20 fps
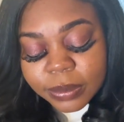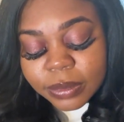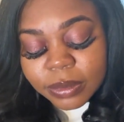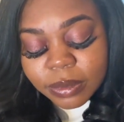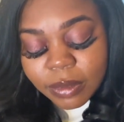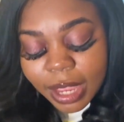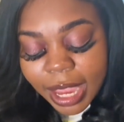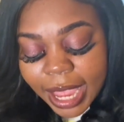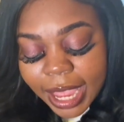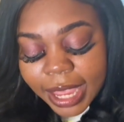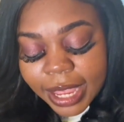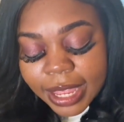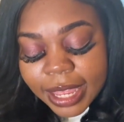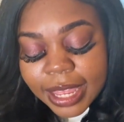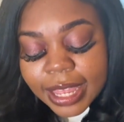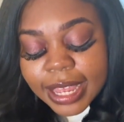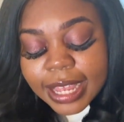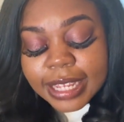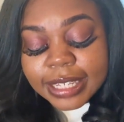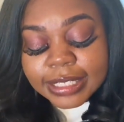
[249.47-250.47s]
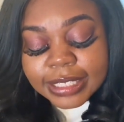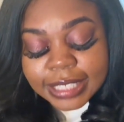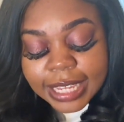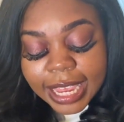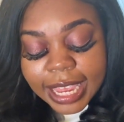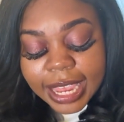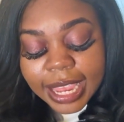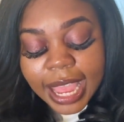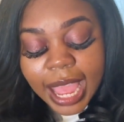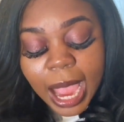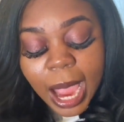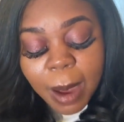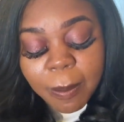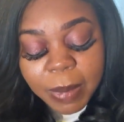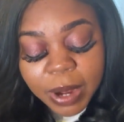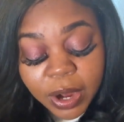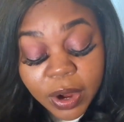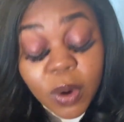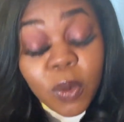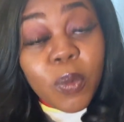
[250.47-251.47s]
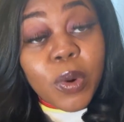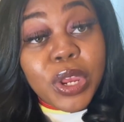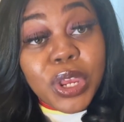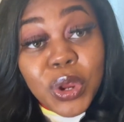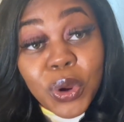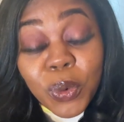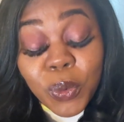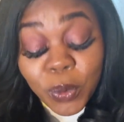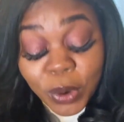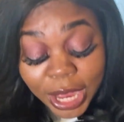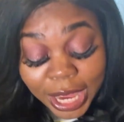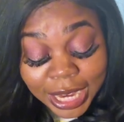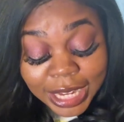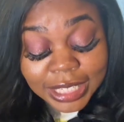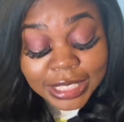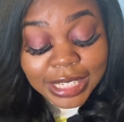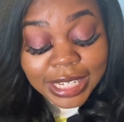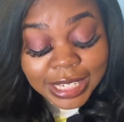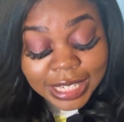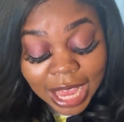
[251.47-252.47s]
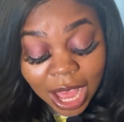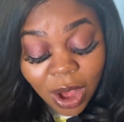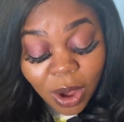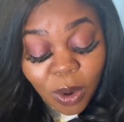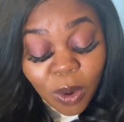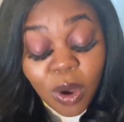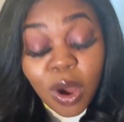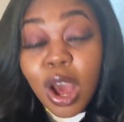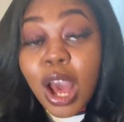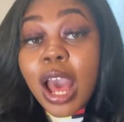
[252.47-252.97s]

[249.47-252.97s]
Okay? Say, I'm here when you're ready to talk.